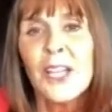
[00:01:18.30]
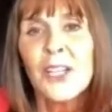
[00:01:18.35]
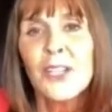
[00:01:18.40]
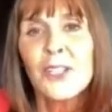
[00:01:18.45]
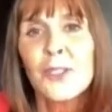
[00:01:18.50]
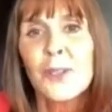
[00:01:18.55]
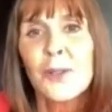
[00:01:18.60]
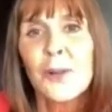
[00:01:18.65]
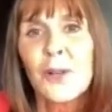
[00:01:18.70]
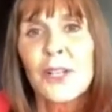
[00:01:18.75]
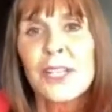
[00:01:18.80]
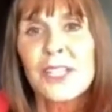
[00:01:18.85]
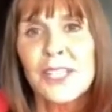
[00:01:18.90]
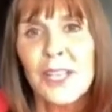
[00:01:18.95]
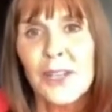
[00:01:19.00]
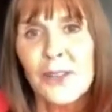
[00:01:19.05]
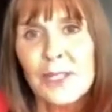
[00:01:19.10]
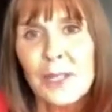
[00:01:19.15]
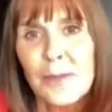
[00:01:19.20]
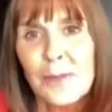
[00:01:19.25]
So it
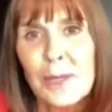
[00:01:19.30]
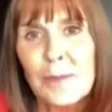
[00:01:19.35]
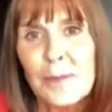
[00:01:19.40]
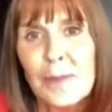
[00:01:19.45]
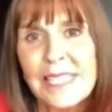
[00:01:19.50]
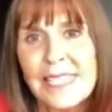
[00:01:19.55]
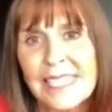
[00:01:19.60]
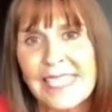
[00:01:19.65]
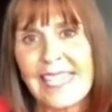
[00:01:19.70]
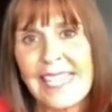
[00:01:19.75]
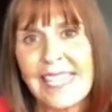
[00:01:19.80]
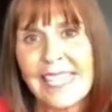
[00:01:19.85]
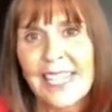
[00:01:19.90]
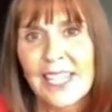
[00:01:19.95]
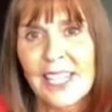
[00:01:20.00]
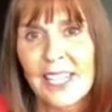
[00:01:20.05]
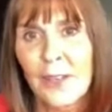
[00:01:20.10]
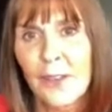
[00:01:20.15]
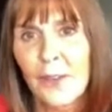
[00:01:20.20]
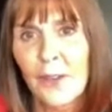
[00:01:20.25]
sounds a wee bit scary,
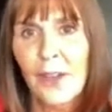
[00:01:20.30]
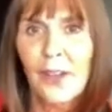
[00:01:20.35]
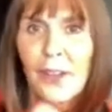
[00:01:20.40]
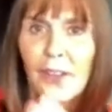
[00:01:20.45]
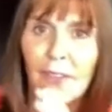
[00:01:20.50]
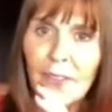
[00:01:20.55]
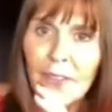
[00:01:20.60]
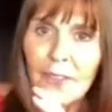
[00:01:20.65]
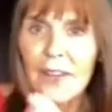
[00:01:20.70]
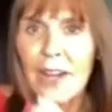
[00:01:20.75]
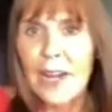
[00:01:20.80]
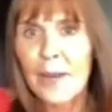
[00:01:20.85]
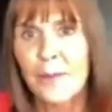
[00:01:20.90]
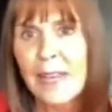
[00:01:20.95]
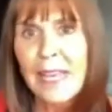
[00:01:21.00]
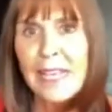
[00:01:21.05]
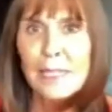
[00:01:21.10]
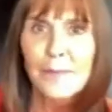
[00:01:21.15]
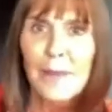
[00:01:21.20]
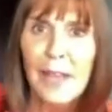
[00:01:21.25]
that
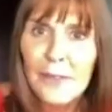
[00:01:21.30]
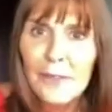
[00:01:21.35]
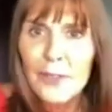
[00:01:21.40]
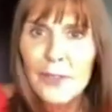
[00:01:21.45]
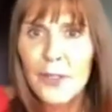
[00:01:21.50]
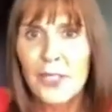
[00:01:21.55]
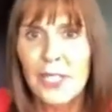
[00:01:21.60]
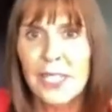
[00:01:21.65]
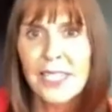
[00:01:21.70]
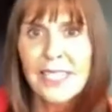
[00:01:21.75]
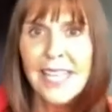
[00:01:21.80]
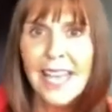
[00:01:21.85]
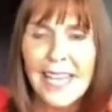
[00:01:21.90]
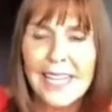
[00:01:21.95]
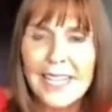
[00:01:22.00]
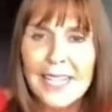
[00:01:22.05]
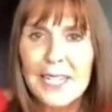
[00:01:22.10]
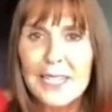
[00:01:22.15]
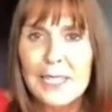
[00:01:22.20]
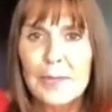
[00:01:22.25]
Pharmanex biophotonic
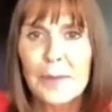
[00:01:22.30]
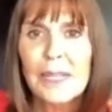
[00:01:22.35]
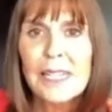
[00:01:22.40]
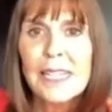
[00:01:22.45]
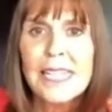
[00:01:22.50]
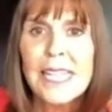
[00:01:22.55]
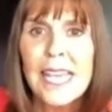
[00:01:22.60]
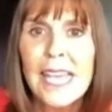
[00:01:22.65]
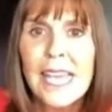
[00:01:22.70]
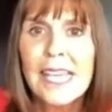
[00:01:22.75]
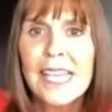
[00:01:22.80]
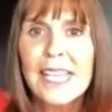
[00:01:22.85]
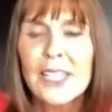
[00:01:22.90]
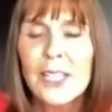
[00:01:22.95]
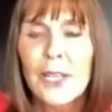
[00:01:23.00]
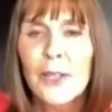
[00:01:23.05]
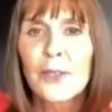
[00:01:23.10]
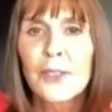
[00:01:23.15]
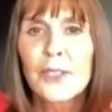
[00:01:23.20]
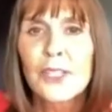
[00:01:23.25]
scanner. It's a bit techy
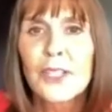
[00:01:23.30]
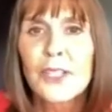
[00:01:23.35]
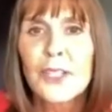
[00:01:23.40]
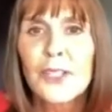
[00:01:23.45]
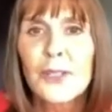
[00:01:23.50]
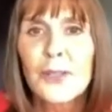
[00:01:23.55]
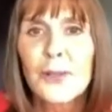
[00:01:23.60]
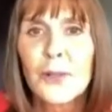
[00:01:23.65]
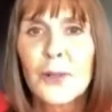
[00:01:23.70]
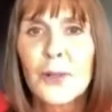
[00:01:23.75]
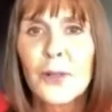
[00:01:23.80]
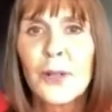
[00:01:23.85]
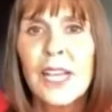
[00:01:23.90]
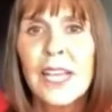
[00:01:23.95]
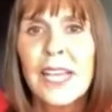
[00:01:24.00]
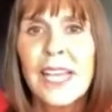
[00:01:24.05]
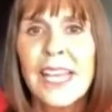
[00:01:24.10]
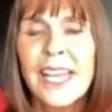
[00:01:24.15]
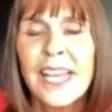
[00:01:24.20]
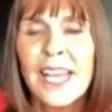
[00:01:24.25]
sounding. So
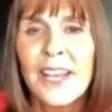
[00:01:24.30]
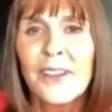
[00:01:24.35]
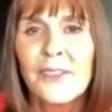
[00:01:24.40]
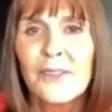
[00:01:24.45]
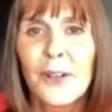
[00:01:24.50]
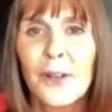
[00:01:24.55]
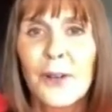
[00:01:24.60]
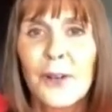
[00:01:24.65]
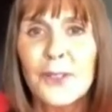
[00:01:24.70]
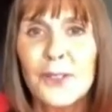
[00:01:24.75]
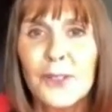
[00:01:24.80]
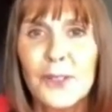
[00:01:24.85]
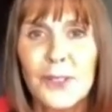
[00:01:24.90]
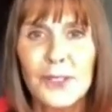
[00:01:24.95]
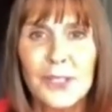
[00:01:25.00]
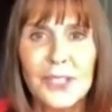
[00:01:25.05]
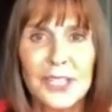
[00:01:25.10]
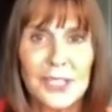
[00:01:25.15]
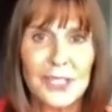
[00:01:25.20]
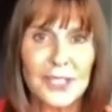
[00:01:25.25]
for all
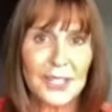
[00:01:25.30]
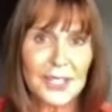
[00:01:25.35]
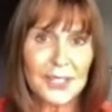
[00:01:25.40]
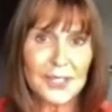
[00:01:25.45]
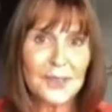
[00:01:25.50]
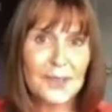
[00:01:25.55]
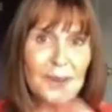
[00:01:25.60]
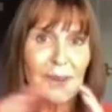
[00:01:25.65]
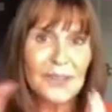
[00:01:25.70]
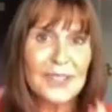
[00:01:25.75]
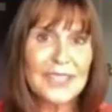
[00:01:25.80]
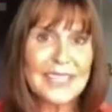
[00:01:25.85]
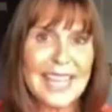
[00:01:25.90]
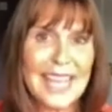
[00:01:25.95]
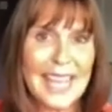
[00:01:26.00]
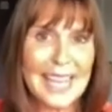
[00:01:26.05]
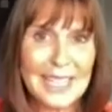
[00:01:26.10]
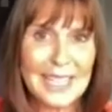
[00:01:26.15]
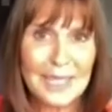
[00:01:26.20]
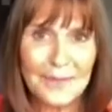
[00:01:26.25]
Susie does know all the
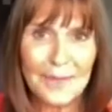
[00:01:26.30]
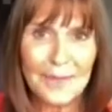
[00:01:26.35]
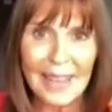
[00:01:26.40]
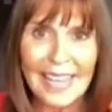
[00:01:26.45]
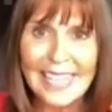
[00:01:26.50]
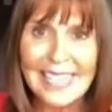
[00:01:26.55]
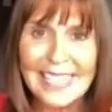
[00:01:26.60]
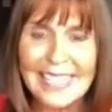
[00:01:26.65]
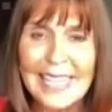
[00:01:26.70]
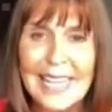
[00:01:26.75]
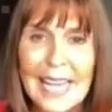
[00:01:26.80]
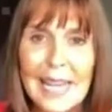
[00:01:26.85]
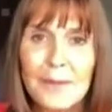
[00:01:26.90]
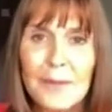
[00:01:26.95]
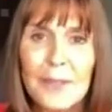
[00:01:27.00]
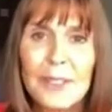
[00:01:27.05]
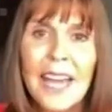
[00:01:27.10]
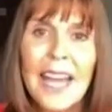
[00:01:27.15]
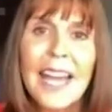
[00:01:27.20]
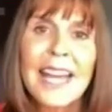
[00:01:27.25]
science behind it,
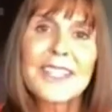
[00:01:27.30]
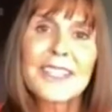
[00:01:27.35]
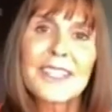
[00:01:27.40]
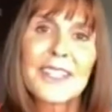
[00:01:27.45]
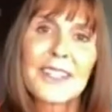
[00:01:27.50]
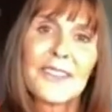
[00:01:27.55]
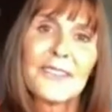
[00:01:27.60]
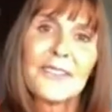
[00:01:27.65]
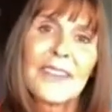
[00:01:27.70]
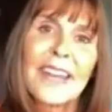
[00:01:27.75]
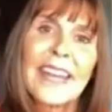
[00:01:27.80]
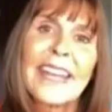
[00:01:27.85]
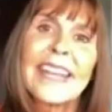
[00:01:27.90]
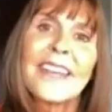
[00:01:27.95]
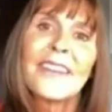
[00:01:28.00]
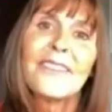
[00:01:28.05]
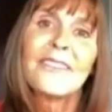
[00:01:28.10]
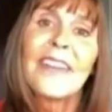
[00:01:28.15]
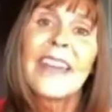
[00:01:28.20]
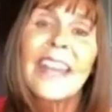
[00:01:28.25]
I'm going to ask her in
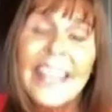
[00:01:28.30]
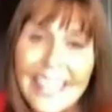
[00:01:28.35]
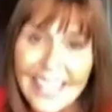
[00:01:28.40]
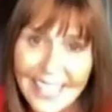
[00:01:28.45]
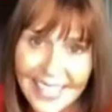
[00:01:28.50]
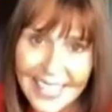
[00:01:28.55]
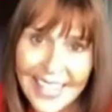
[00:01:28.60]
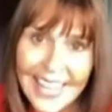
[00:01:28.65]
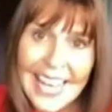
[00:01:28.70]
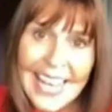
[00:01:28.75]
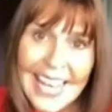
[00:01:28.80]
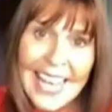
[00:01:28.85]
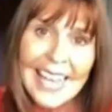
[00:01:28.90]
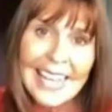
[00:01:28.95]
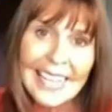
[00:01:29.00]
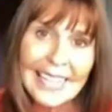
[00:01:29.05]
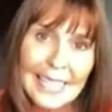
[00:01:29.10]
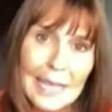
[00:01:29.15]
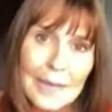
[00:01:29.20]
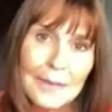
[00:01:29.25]
very, very
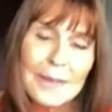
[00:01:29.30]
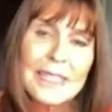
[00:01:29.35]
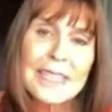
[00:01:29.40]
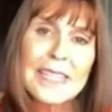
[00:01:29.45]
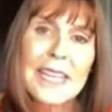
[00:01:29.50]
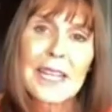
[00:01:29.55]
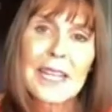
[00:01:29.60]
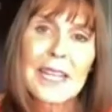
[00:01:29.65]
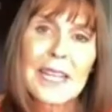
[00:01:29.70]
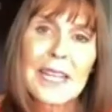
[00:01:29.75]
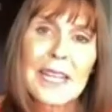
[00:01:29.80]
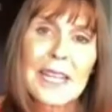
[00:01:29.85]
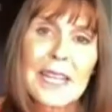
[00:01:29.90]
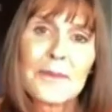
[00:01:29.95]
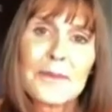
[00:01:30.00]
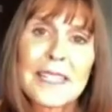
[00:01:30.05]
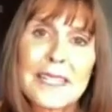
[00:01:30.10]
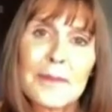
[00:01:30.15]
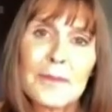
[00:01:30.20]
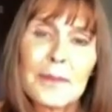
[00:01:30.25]
layman
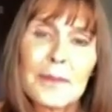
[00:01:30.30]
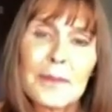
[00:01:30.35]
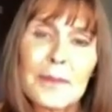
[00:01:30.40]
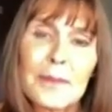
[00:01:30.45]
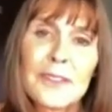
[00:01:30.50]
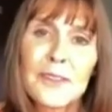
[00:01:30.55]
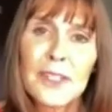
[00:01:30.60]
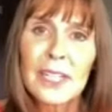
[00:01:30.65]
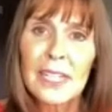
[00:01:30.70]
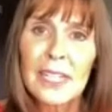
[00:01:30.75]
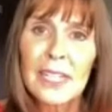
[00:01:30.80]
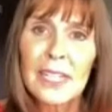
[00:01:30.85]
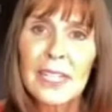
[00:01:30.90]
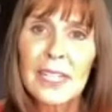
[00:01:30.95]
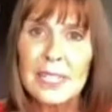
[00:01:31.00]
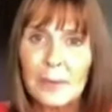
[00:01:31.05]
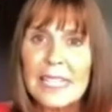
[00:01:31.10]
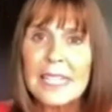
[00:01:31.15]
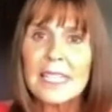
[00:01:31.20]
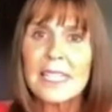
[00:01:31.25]
terms and simple terms, which she
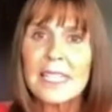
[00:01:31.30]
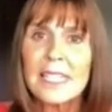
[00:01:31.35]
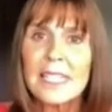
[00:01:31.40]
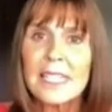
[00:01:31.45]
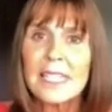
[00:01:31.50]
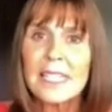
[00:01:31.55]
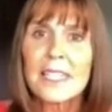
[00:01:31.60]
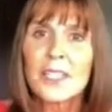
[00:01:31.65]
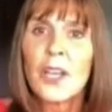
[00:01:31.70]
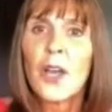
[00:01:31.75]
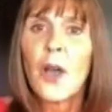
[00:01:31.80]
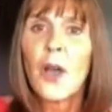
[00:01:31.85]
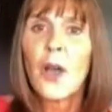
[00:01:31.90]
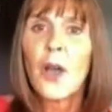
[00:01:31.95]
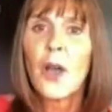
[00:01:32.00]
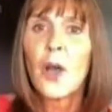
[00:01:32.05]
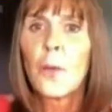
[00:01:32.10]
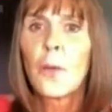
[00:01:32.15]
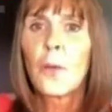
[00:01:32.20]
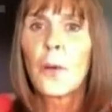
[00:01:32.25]
can explain to us